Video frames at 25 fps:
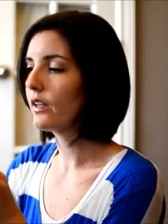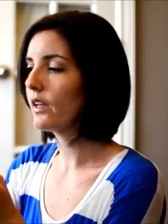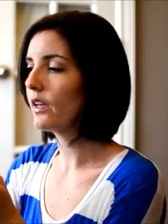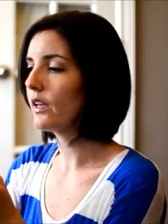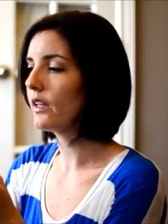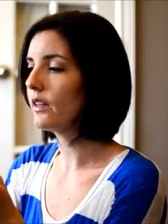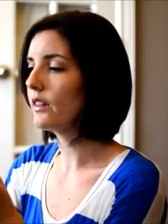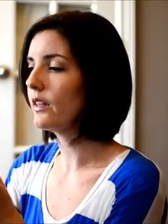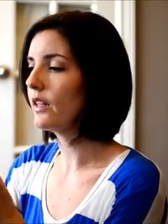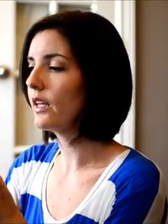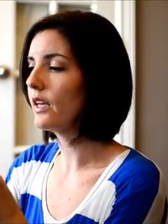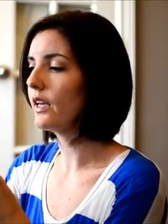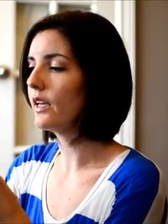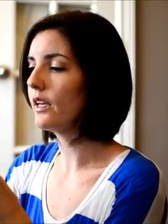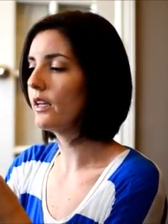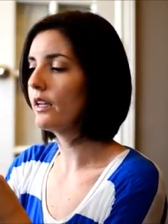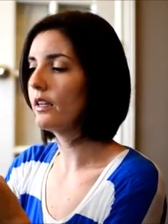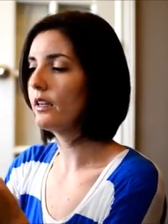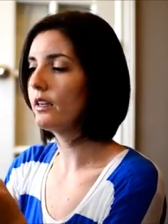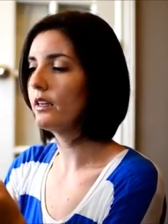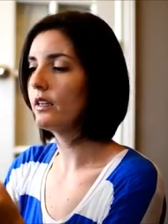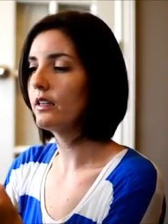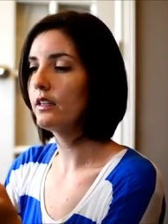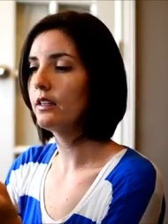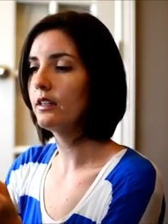and
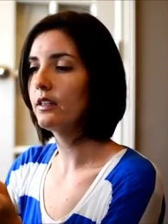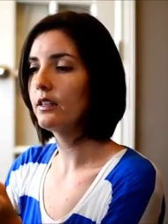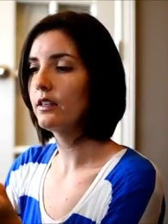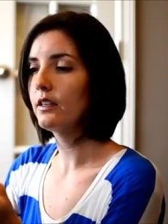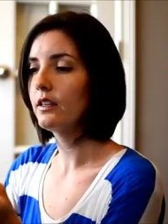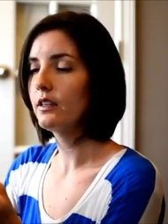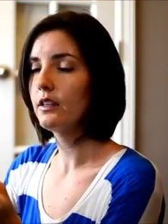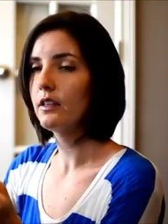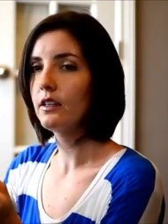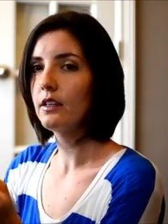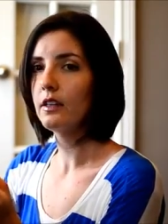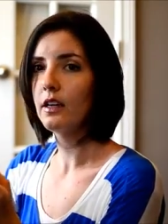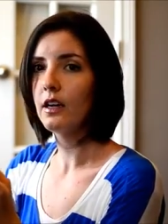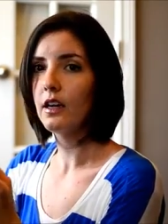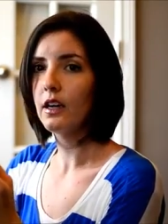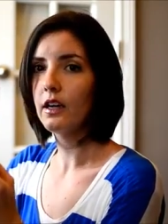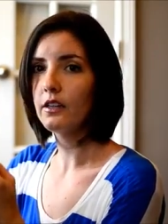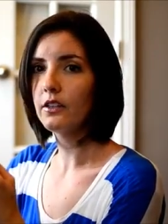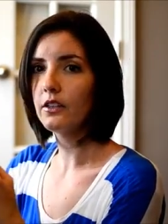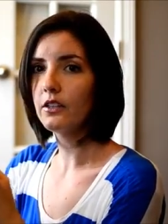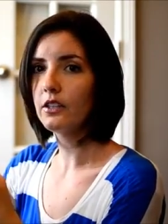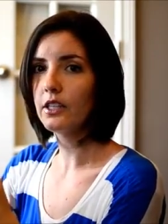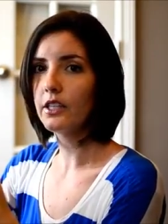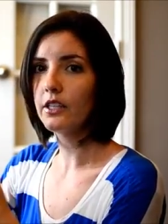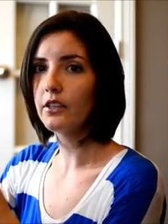then
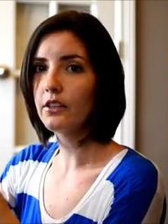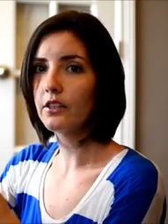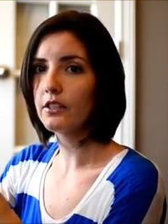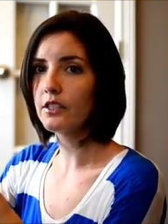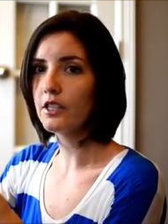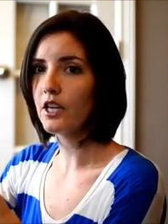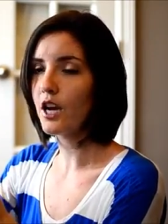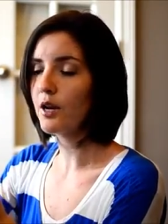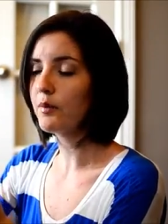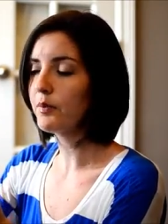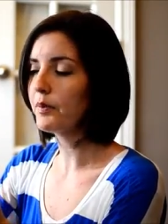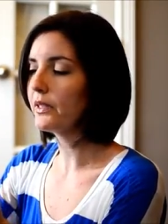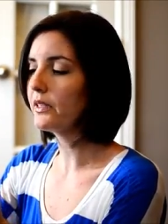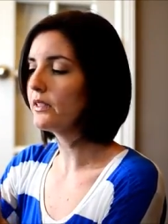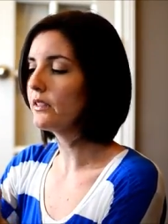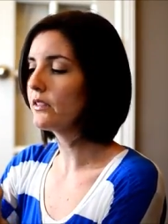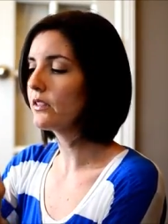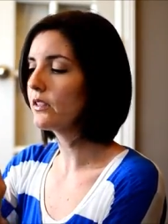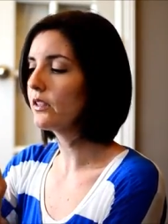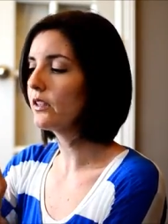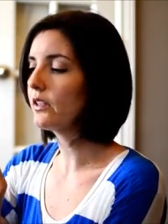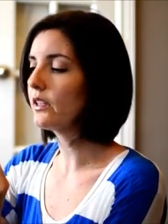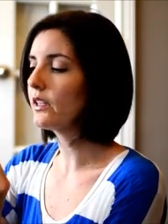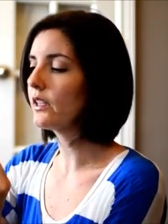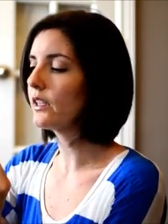underneath the top
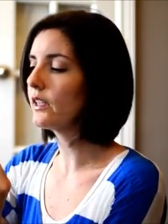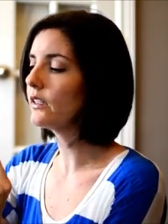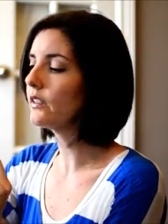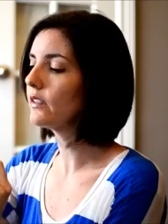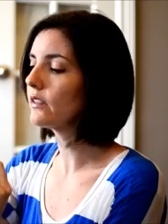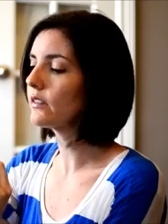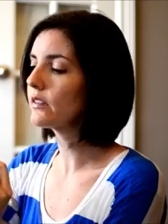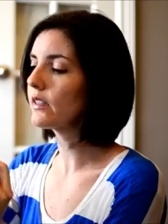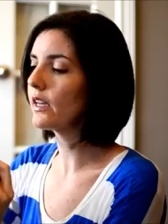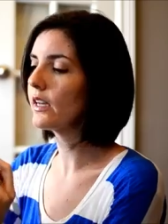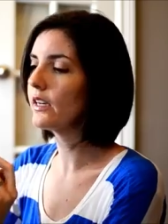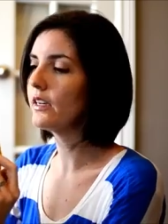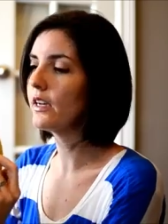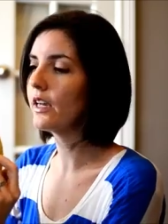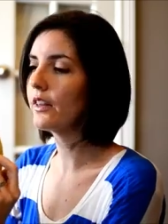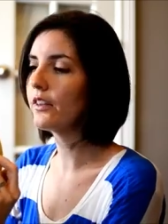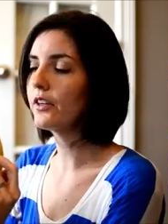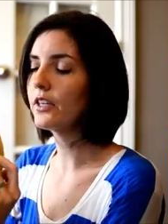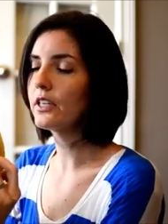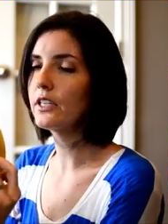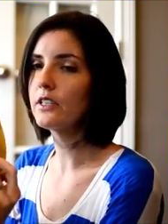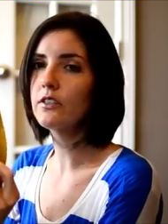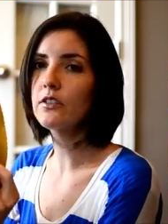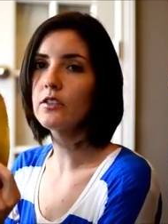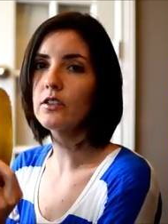insert is
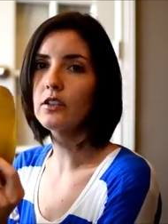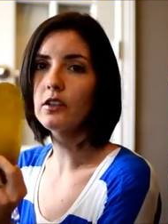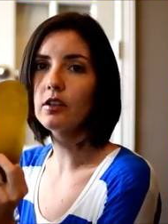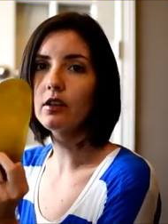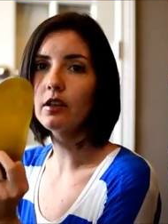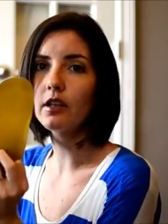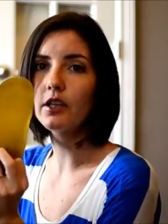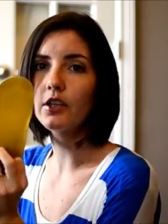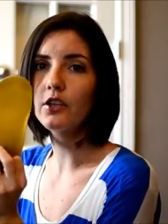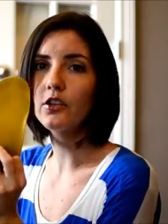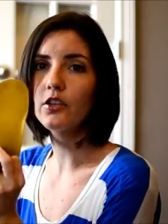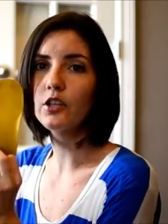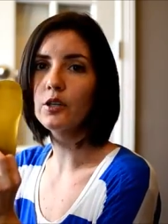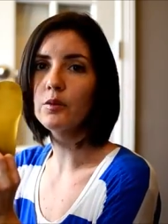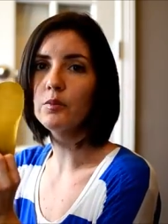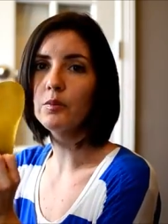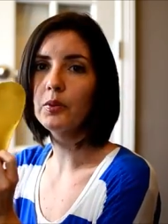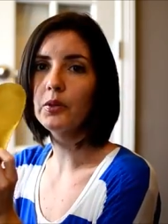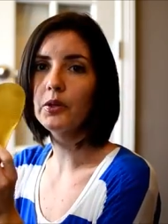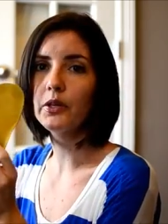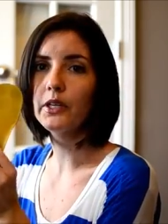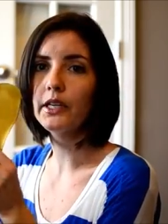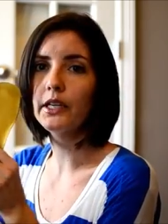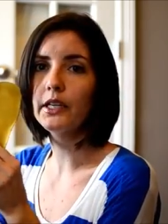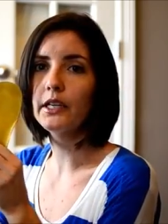another insert that you can
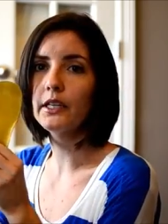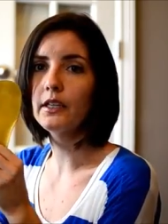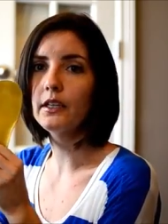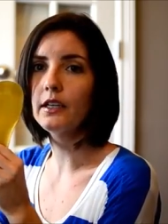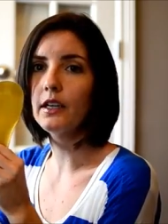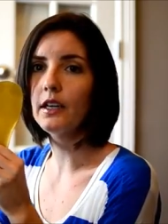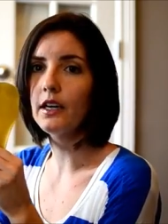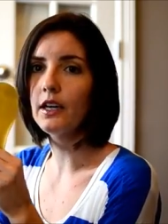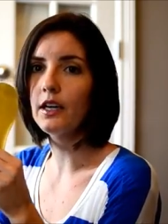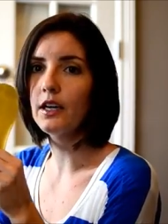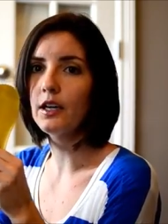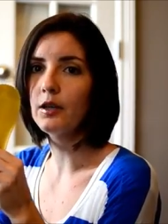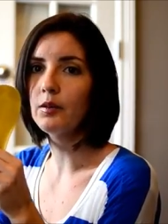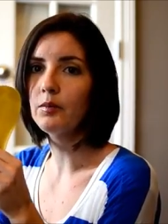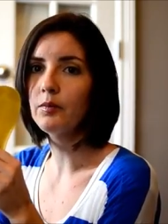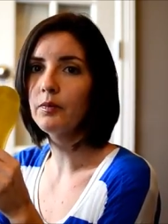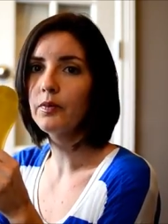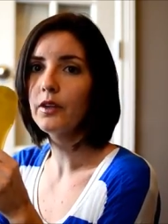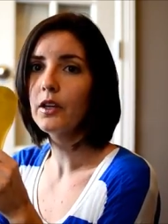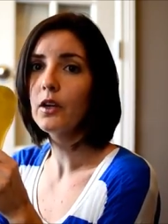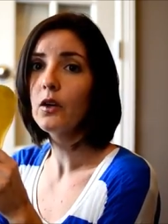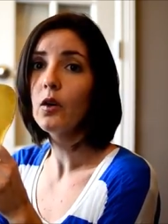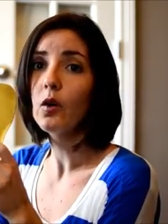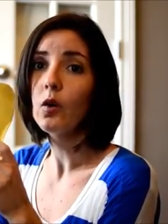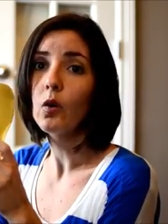put in
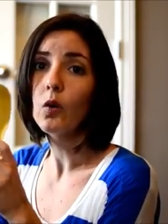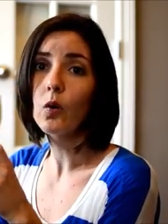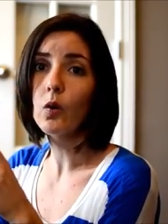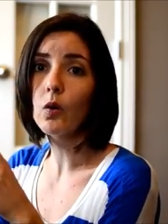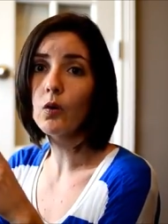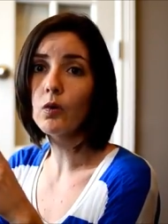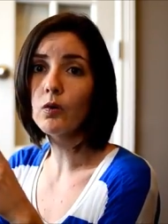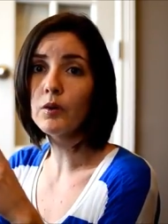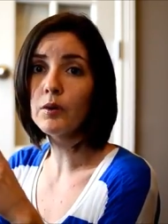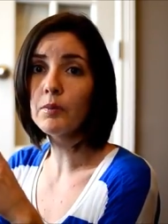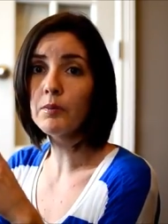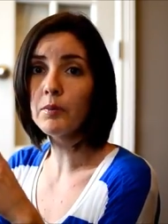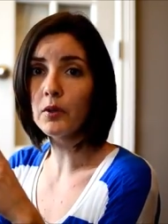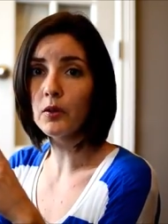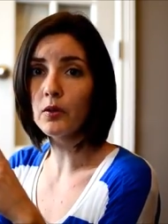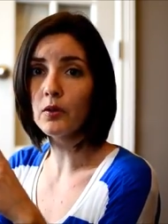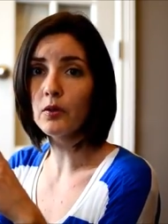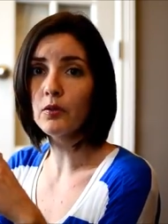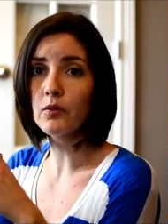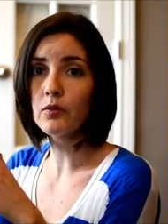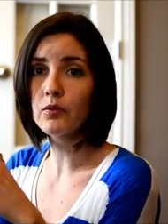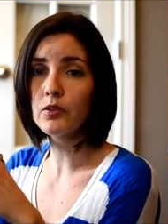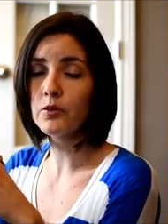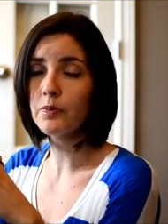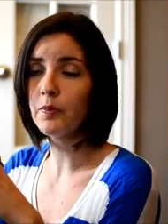or
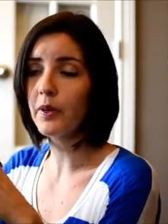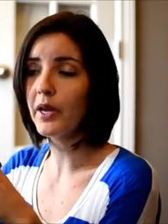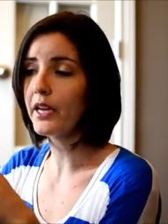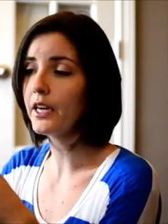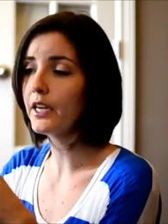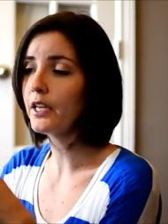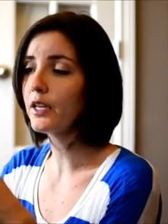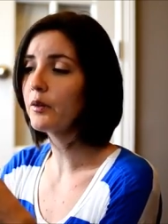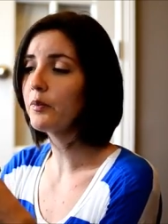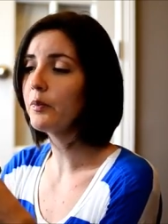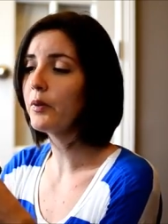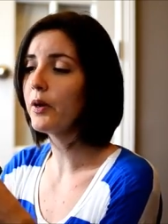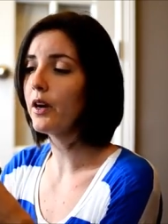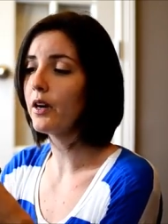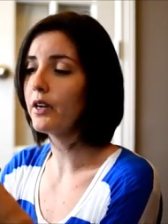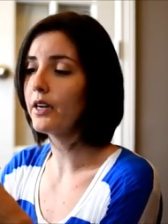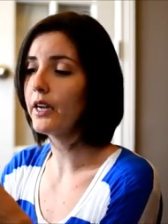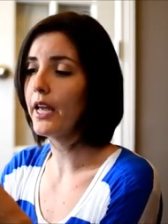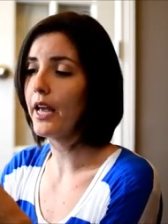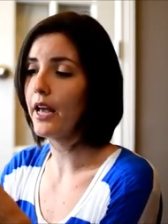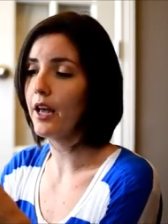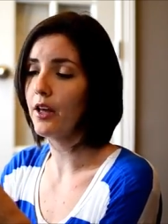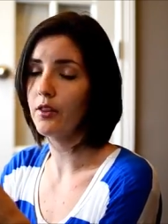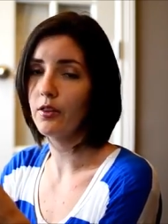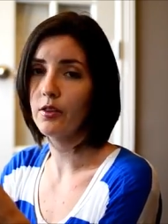remove depending upon
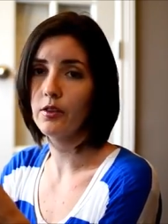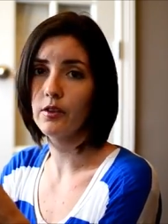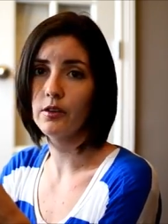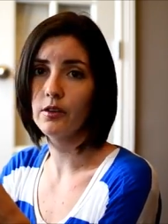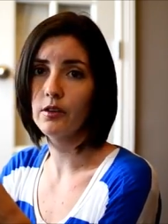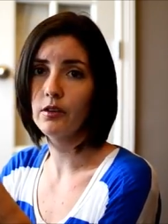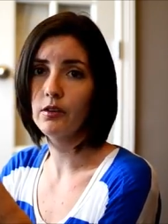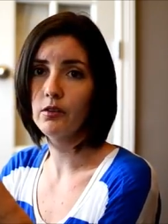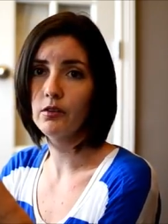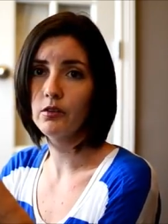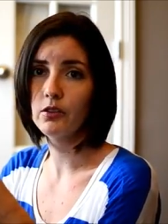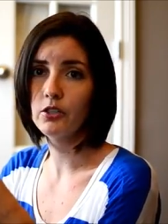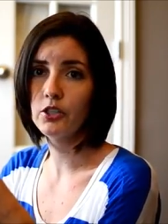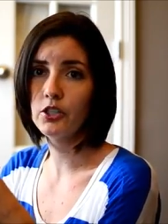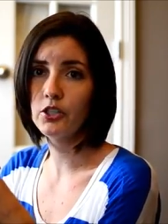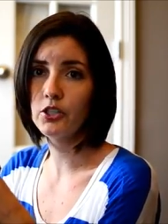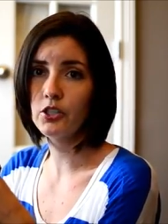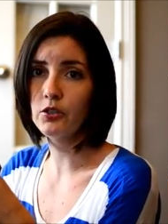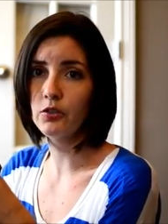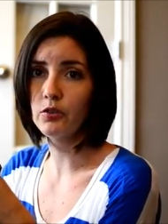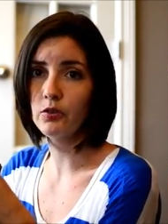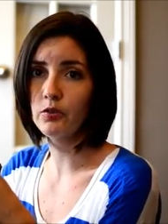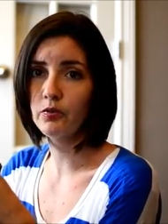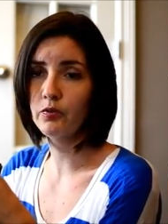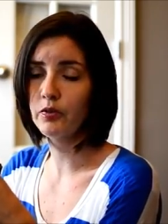how the
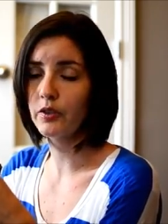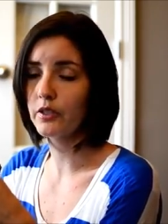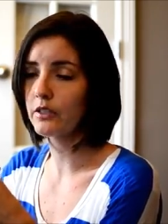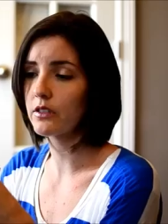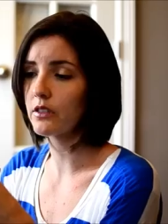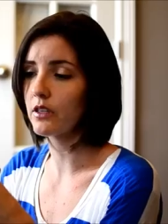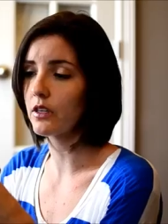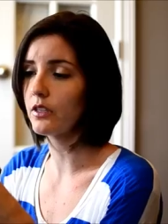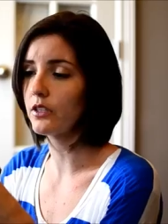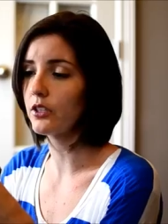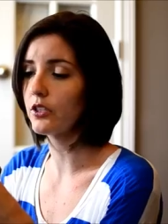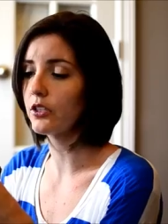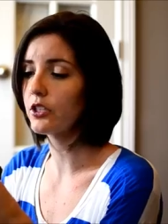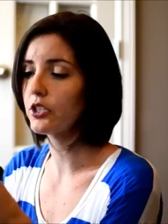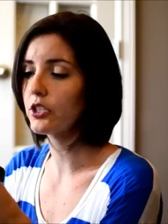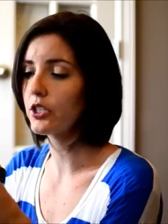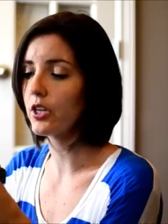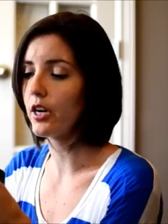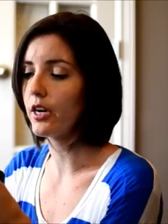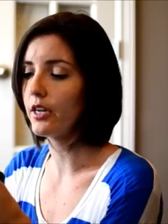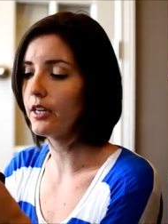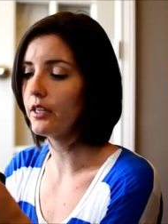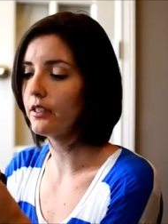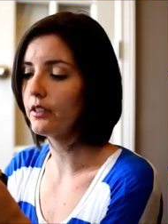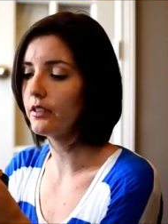shoe fits on your
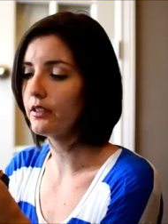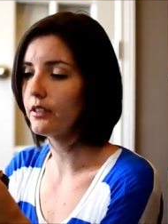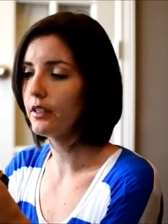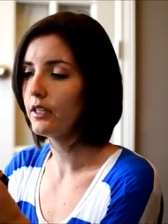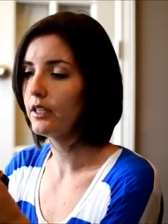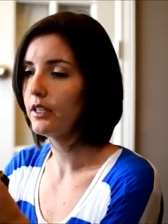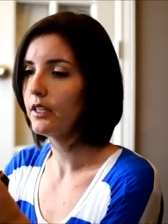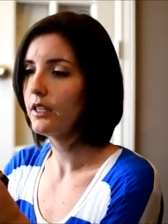child.